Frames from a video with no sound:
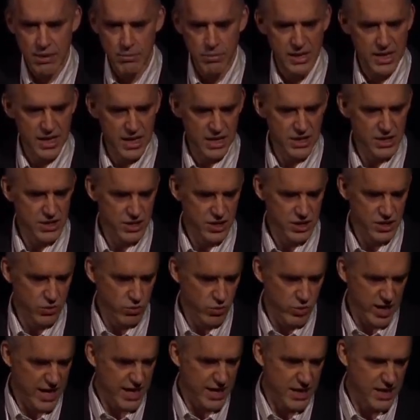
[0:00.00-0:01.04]
because you
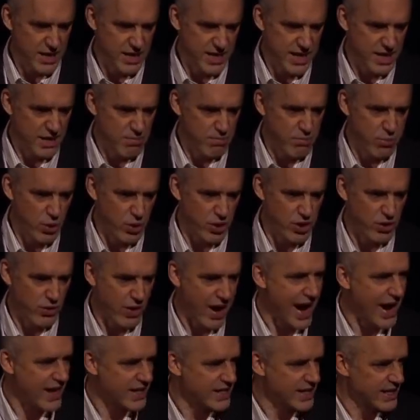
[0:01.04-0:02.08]
really didn't put your
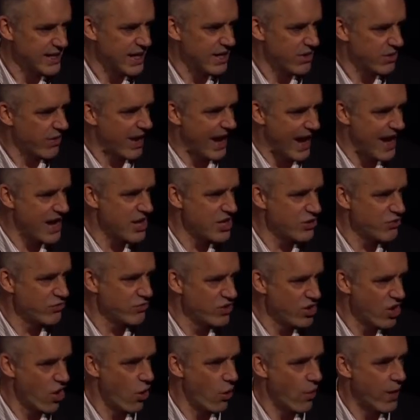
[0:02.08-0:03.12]
act together and you
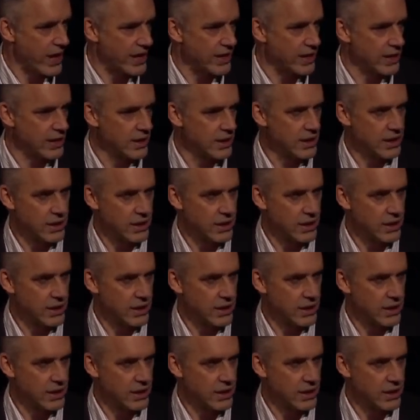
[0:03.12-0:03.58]
know it.